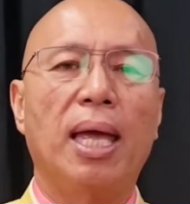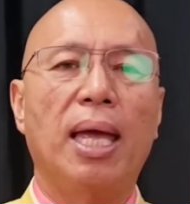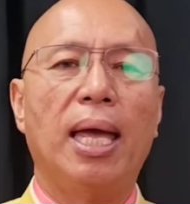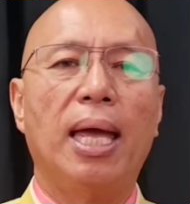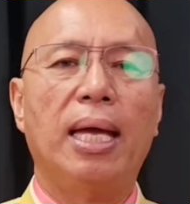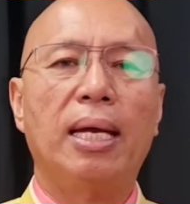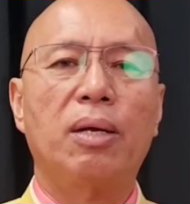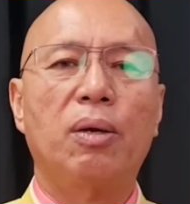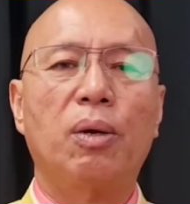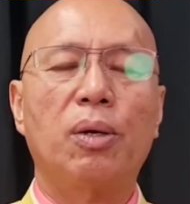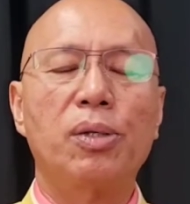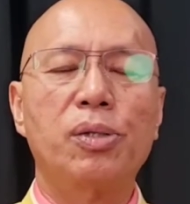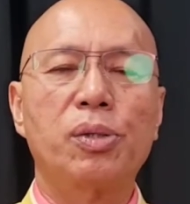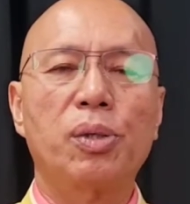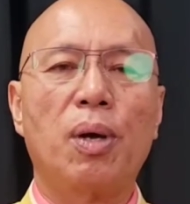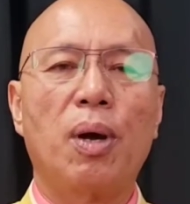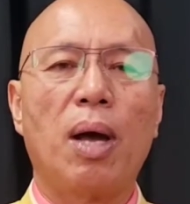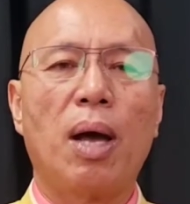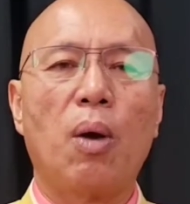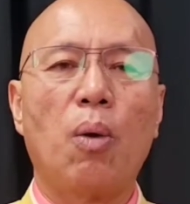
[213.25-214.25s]
And
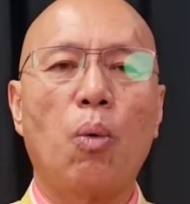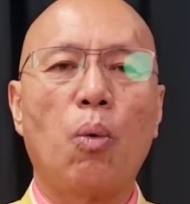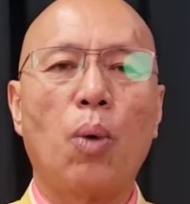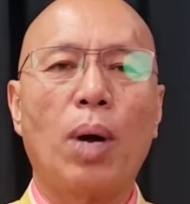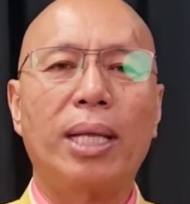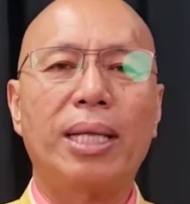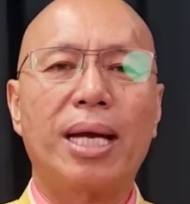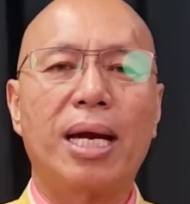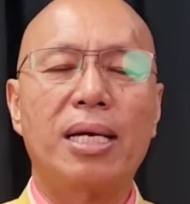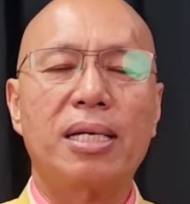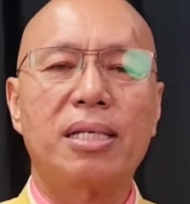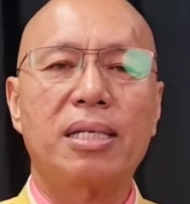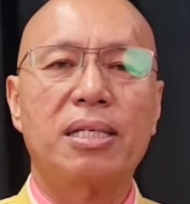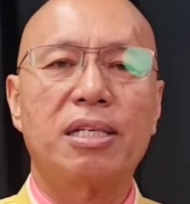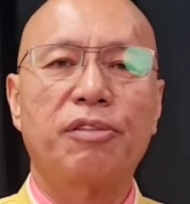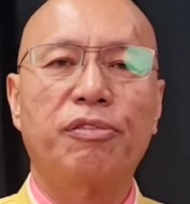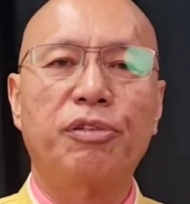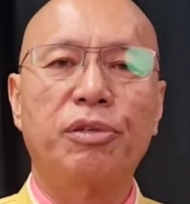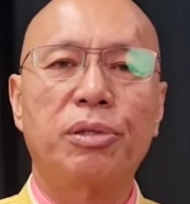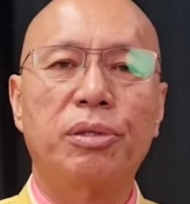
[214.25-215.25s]
also, what are the
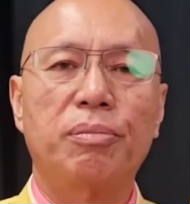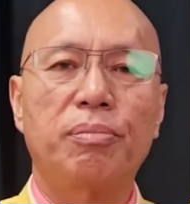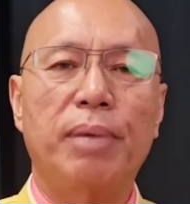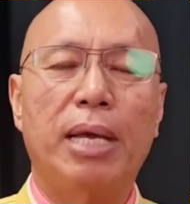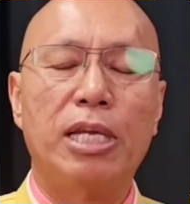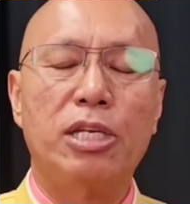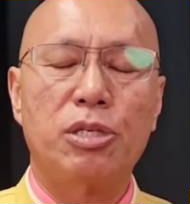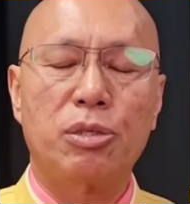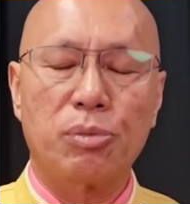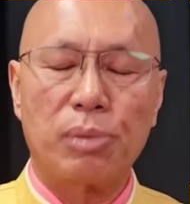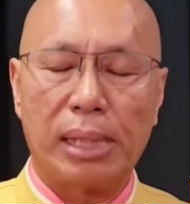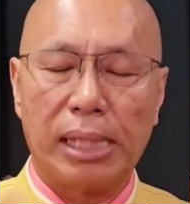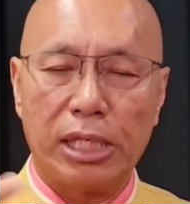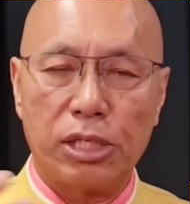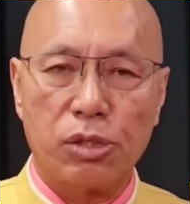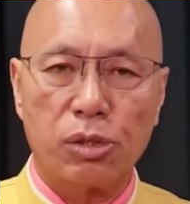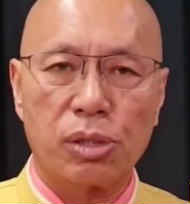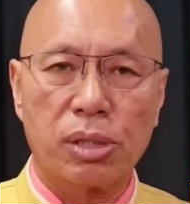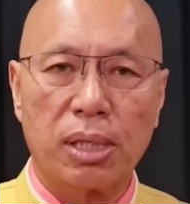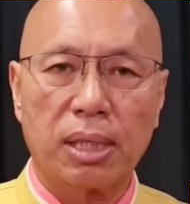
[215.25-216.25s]
different major
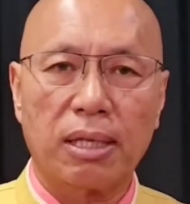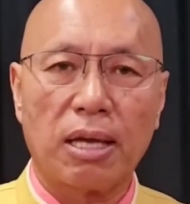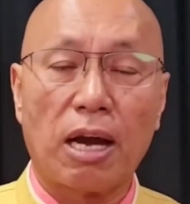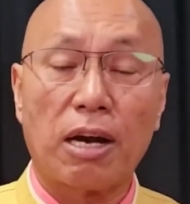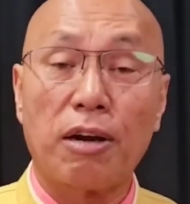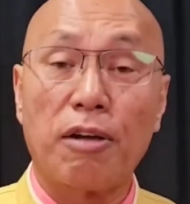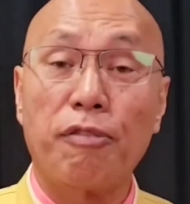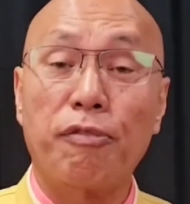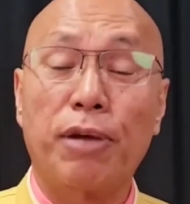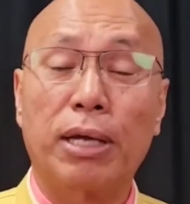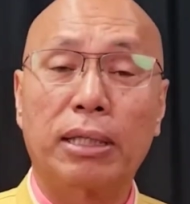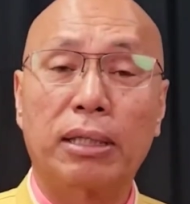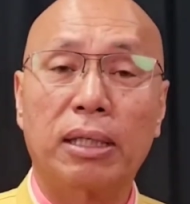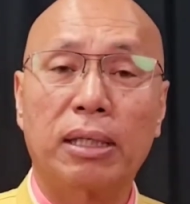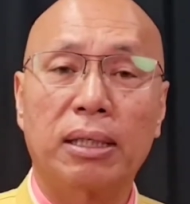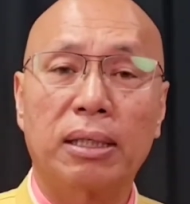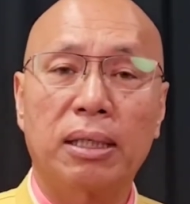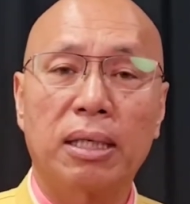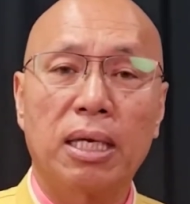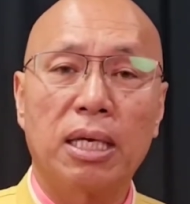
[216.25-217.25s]
religions that are
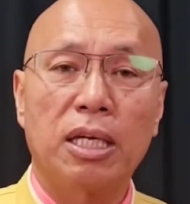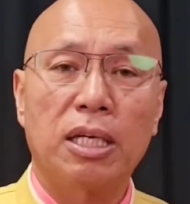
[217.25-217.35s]
affecting